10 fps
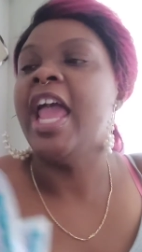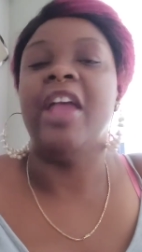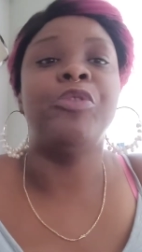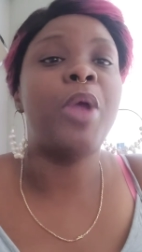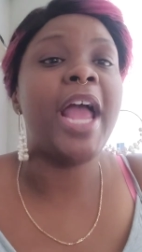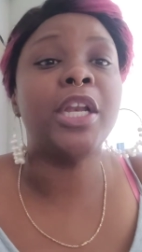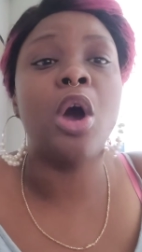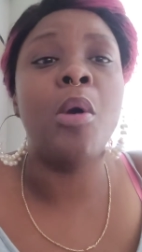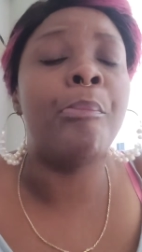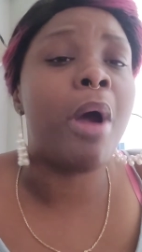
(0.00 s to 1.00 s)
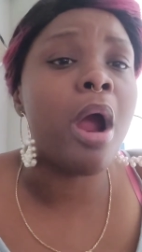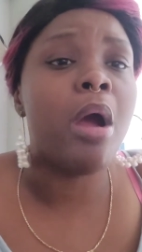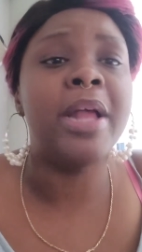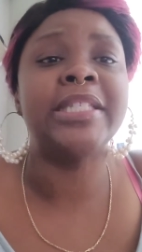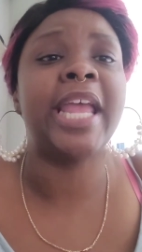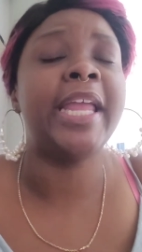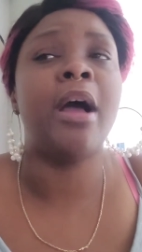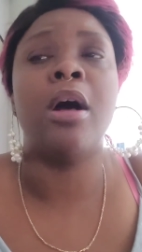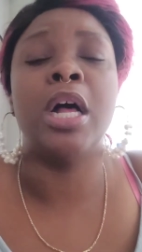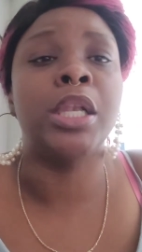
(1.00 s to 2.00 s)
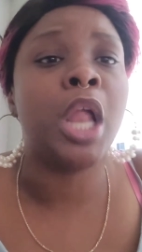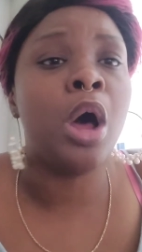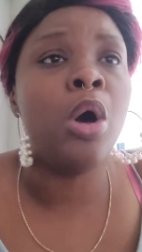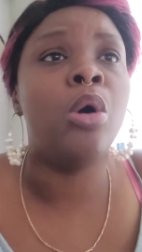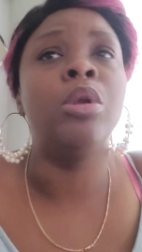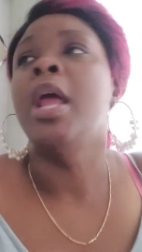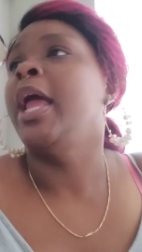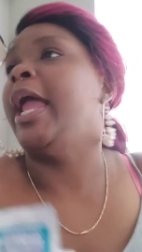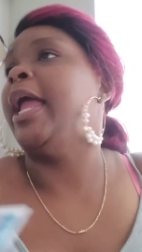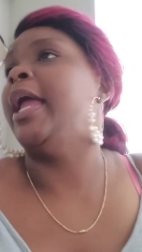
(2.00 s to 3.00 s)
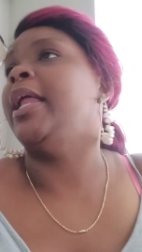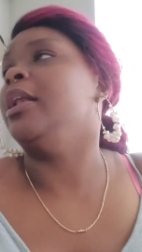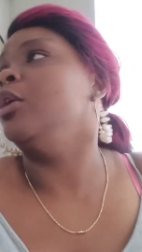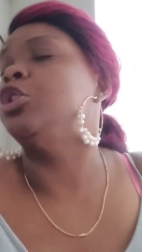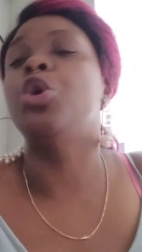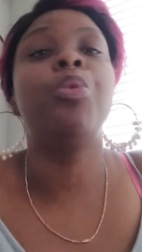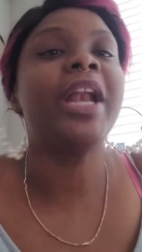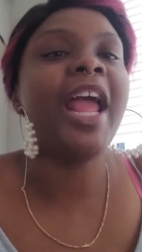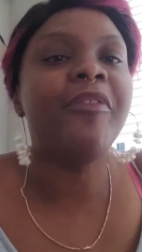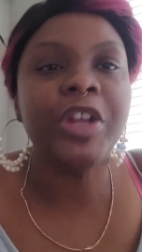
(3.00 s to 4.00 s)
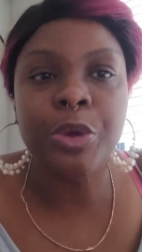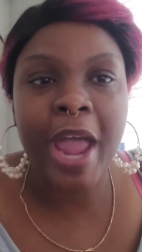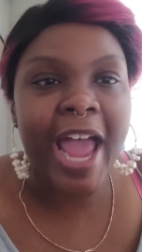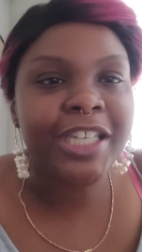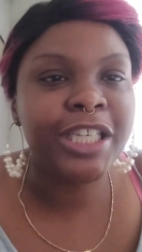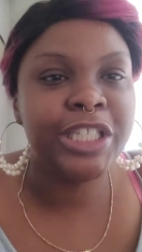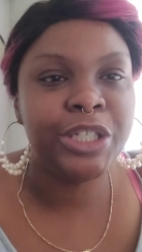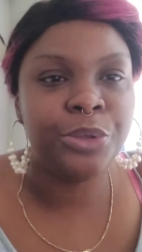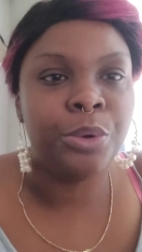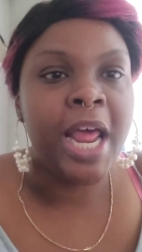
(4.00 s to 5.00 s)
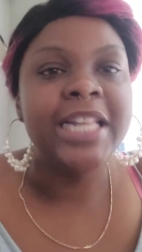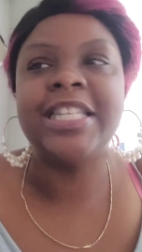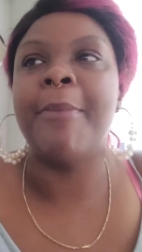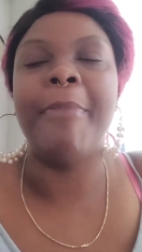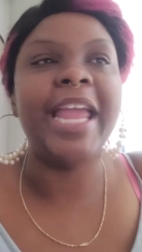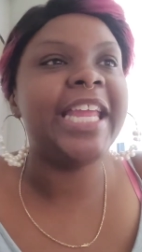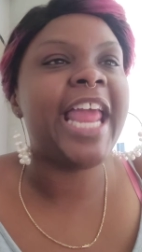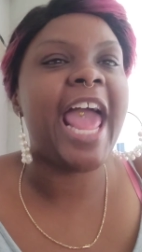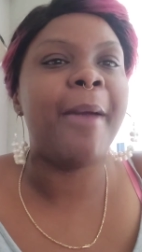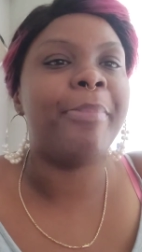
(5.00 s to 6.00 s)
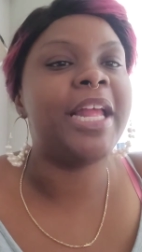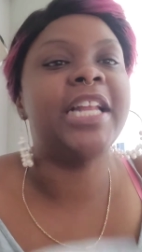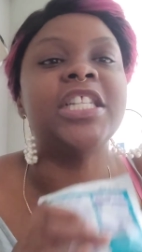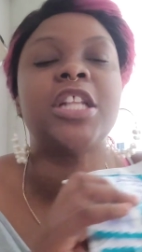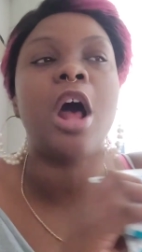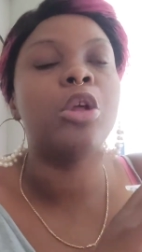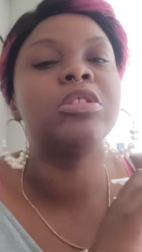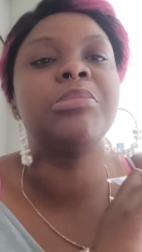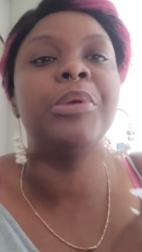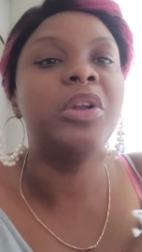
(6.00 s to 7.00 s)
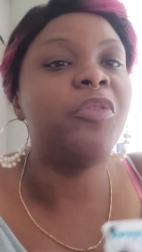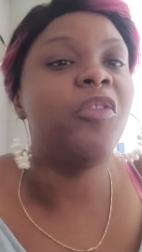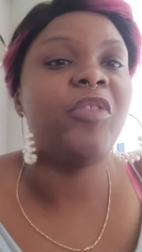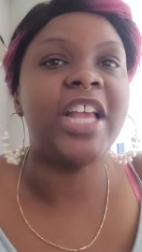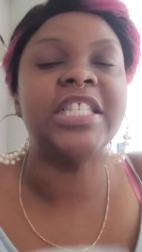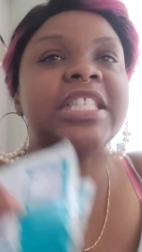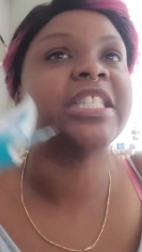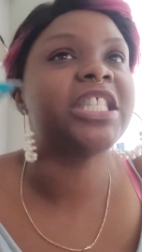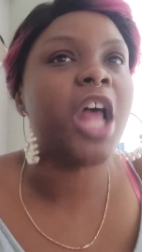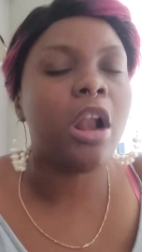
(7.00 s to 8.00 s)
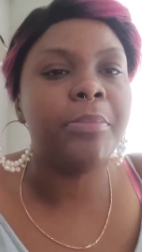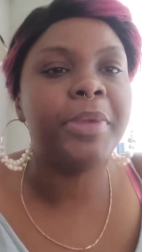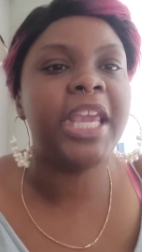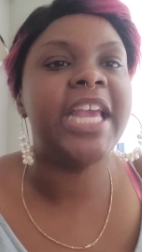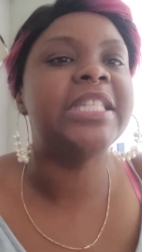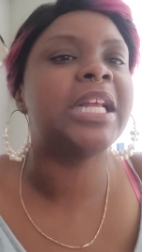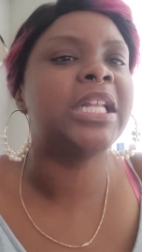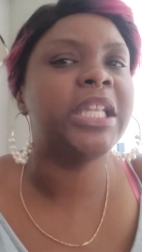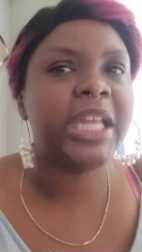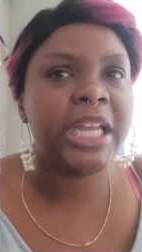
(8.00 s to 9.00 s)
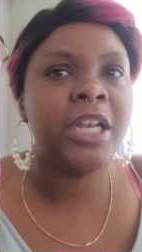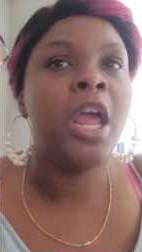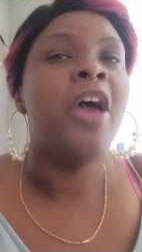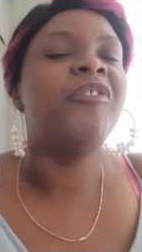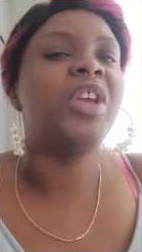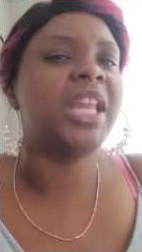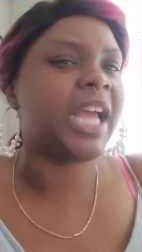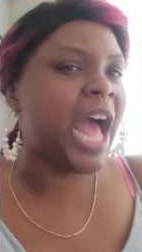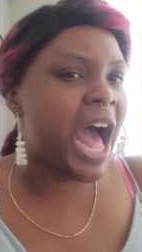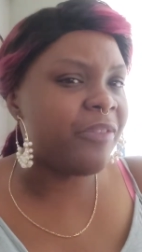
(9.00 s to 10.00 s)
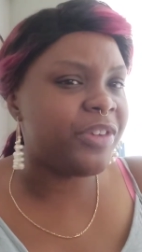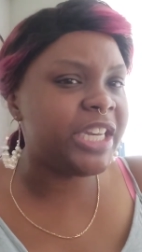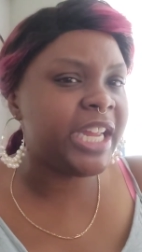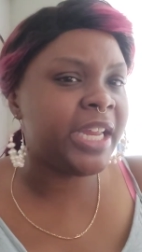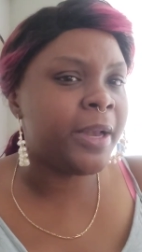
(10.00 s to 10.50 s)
If you had to go borrow and take out a loan and do whatever you had to do to make it happen, and saw those beautiful faces and saw them kids clean, feeling confident,